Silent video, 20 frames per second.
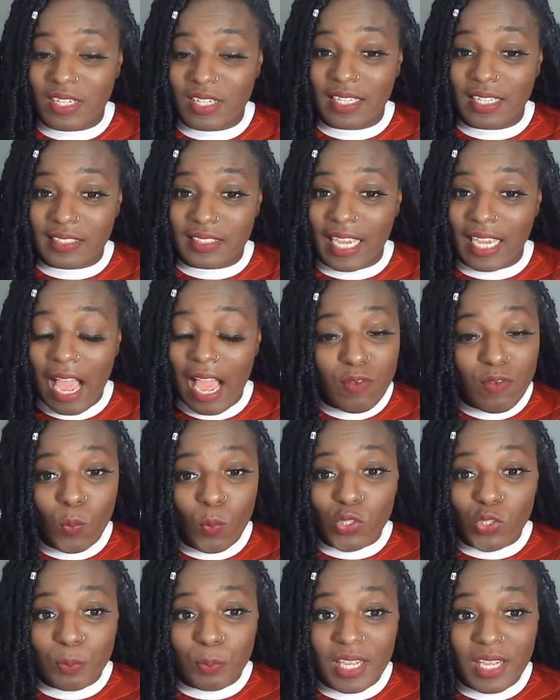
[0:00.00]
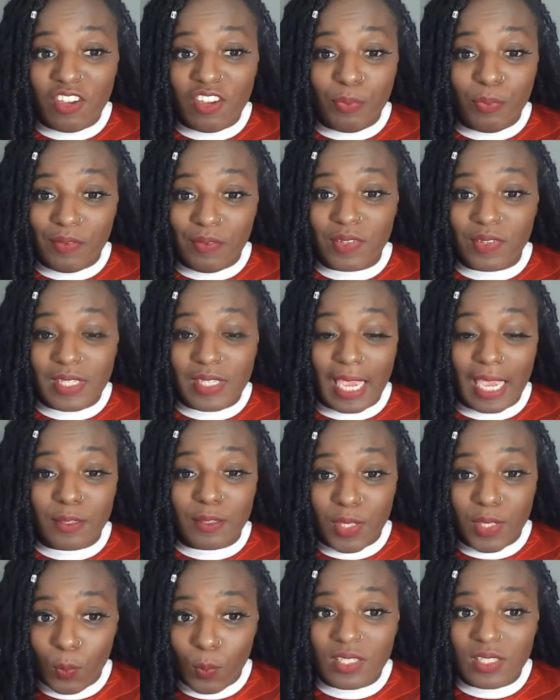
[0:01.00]
Let's say I haven't watched many of Brentford's games,
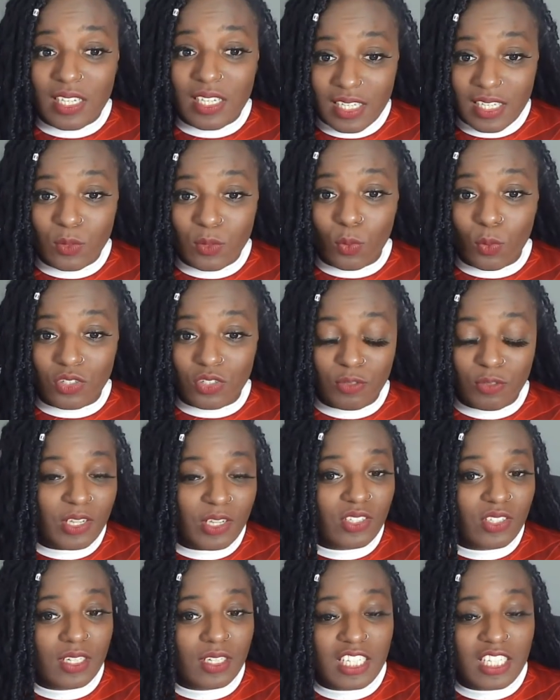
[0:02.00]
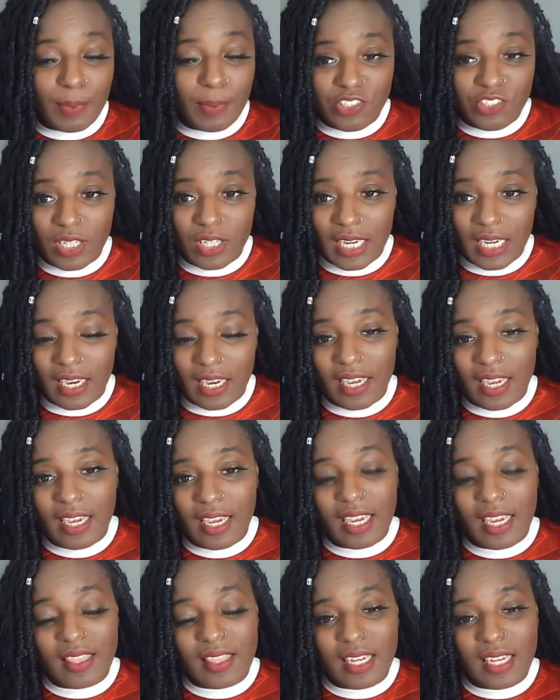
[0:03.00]
but the ones I did watch, especially
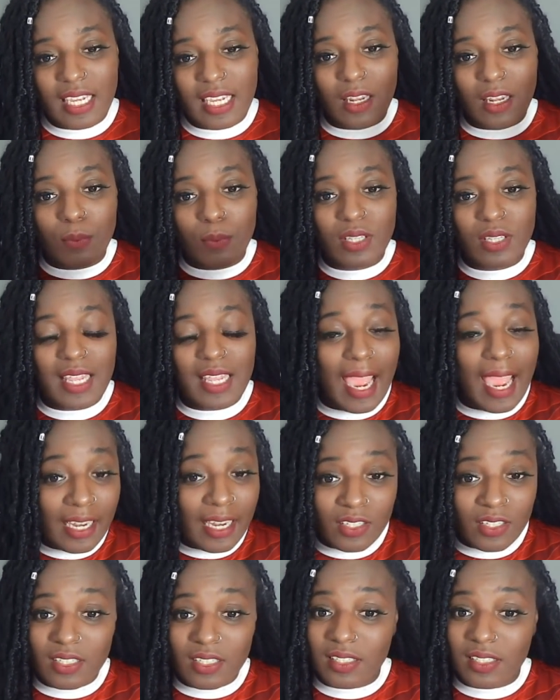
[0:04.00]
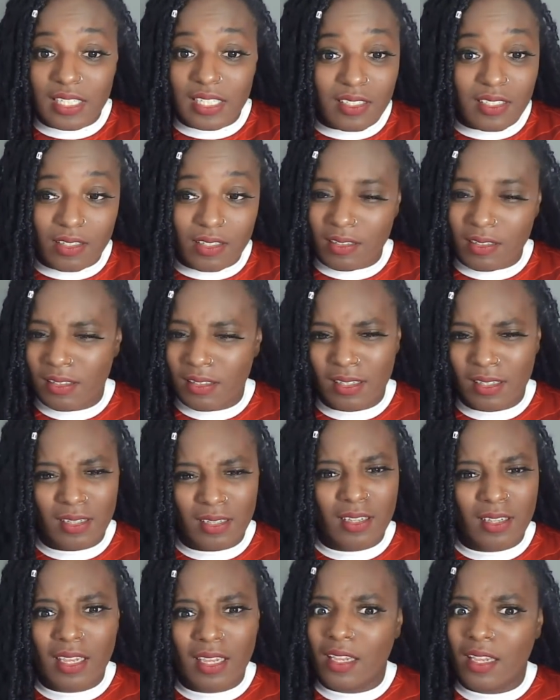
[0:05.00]
in the lead up to the end of the season,
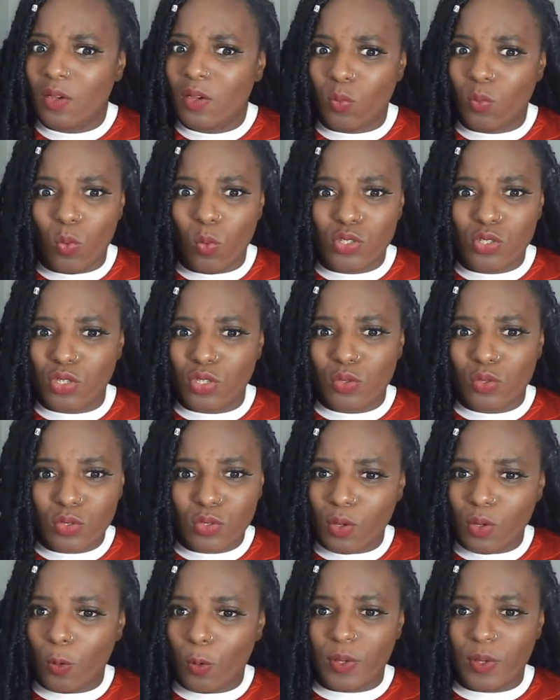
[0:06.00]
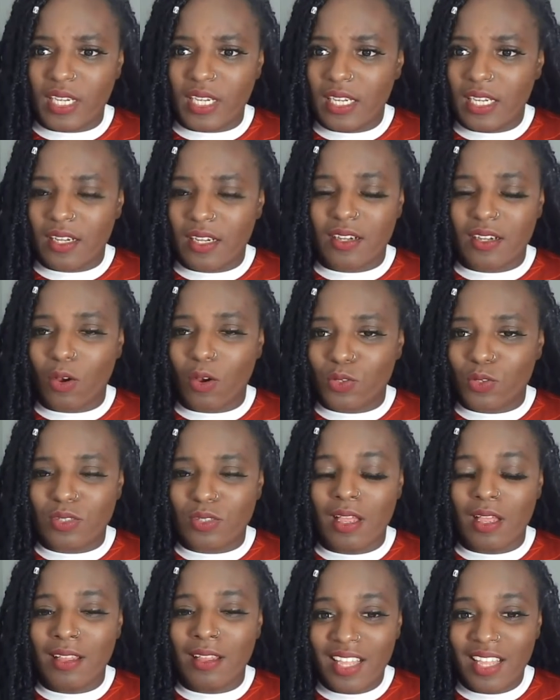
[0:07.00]
what a good goalkeeper he! God,
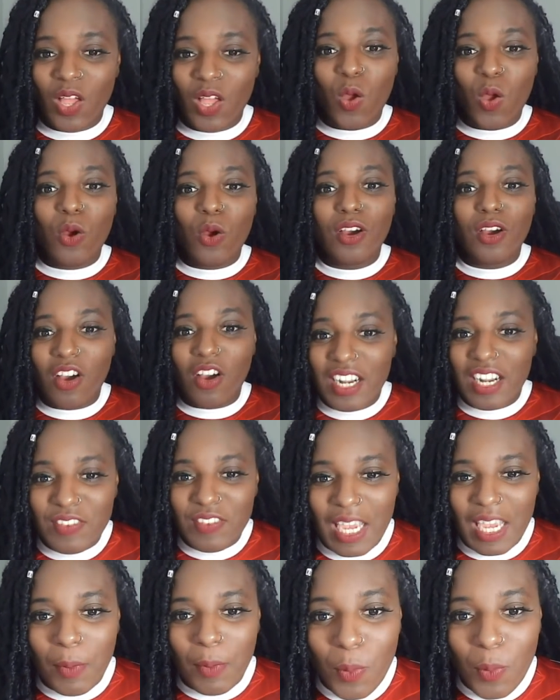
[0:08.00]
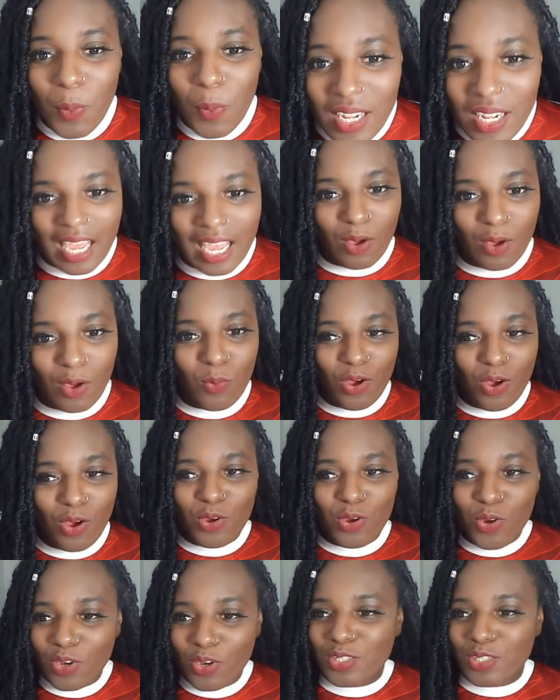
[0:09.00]
can't even get my words out. What
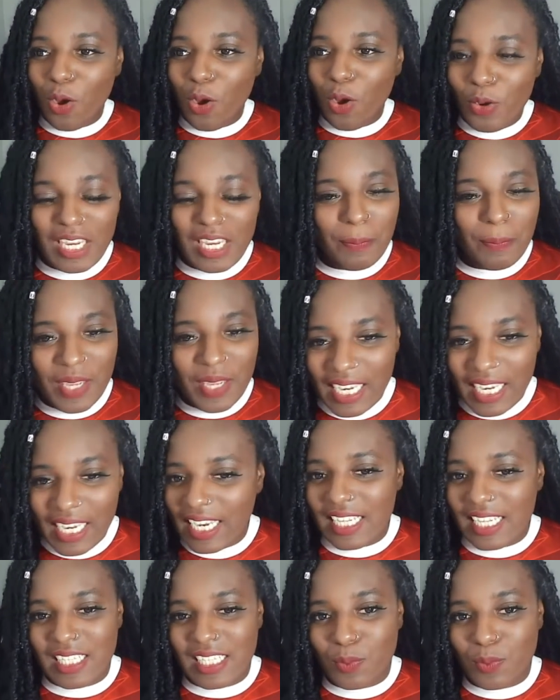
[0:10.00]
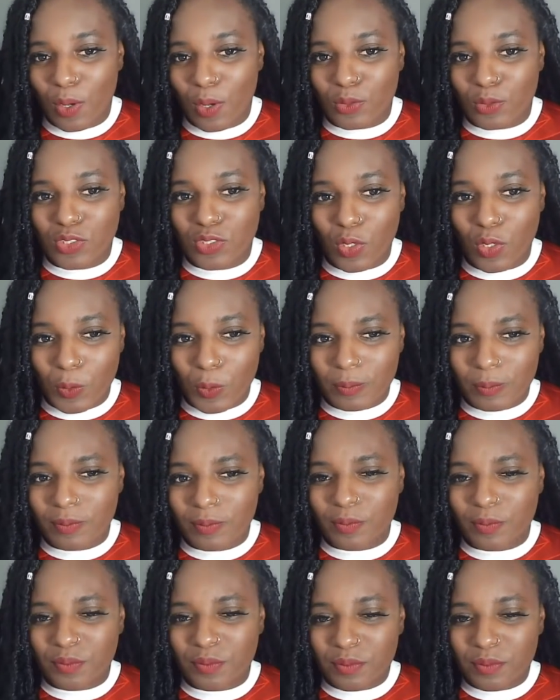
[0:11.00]
a good goalkeeper he is as well. So
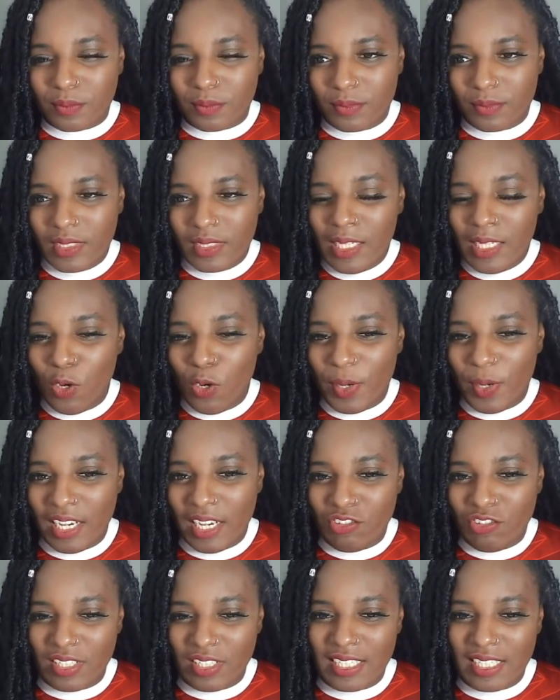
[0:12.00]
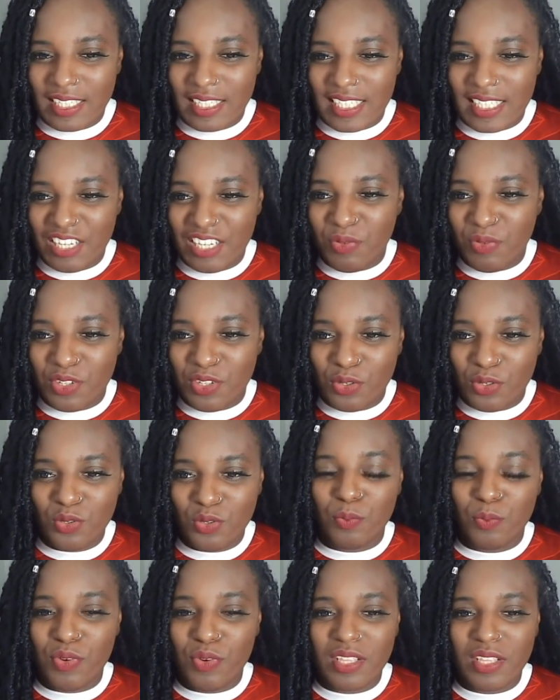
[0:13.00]
it'll be interesting to see if we
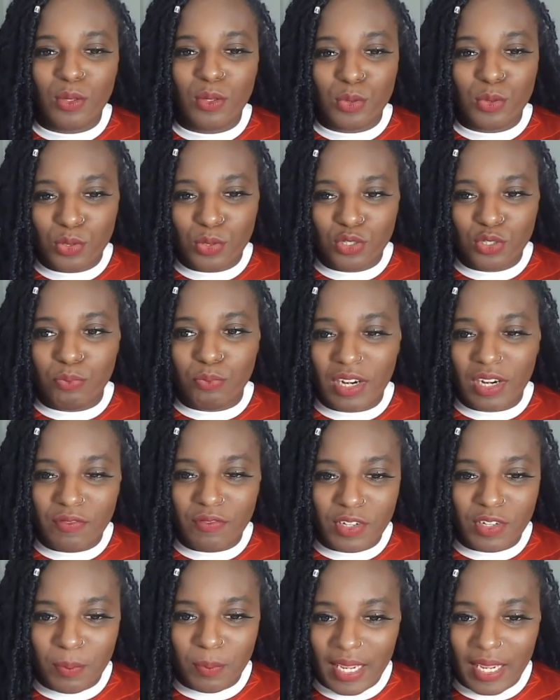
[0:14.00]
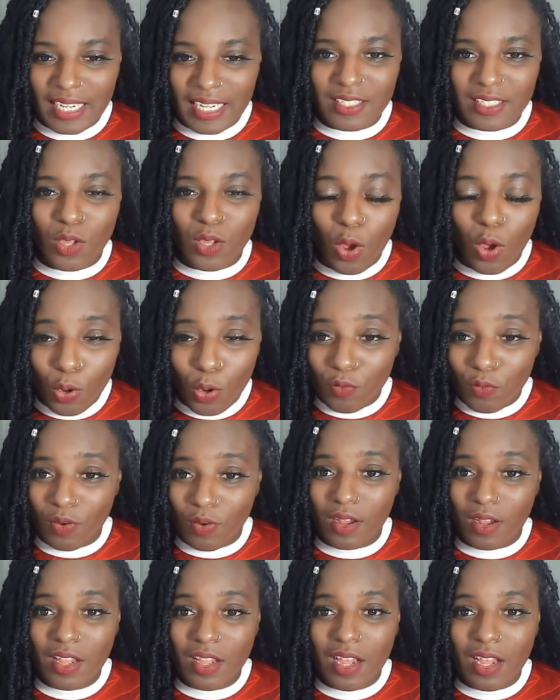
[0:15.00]
do bring those two Brentford players
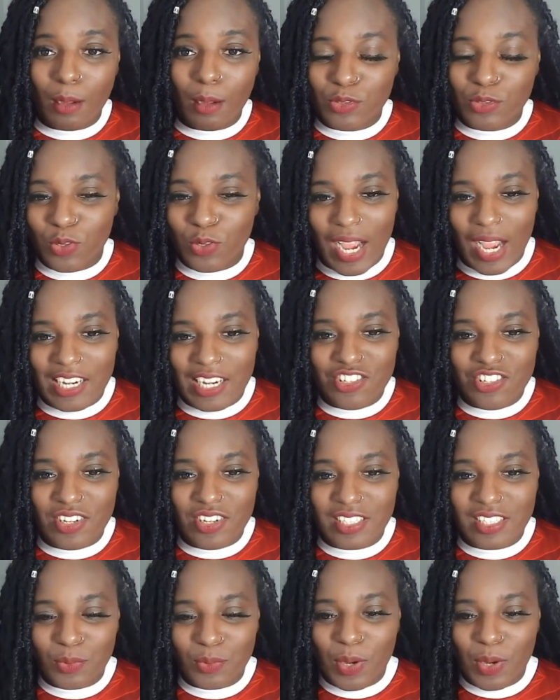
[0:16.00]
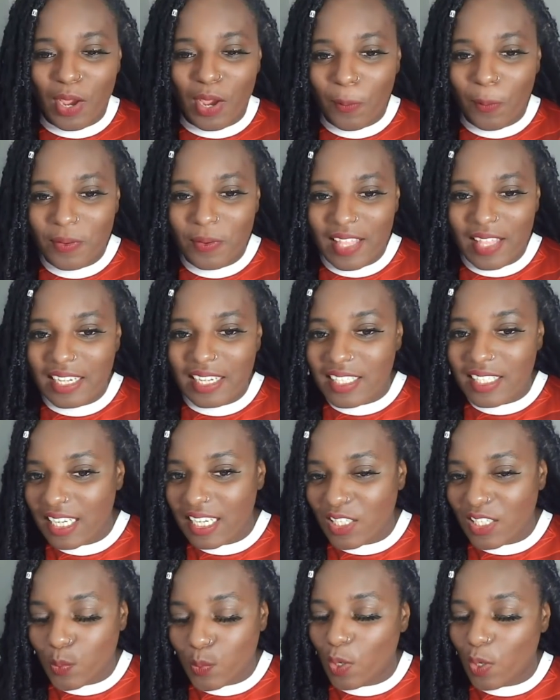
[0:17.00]
over. I'm sure Andreas will help with that
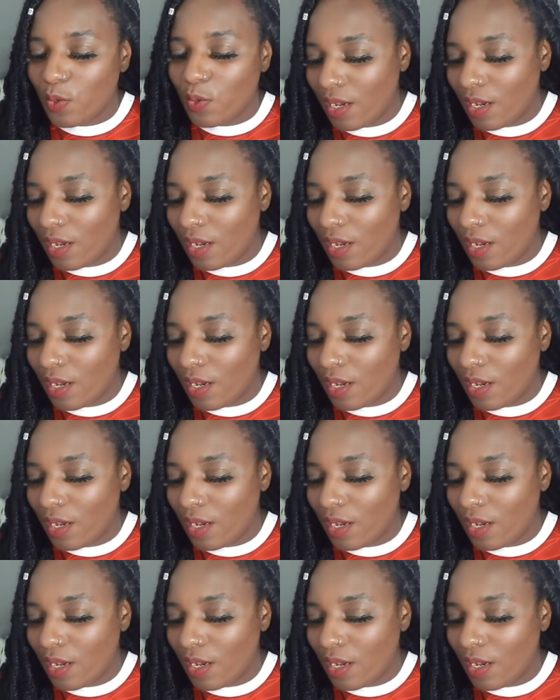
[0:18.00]
deal as well.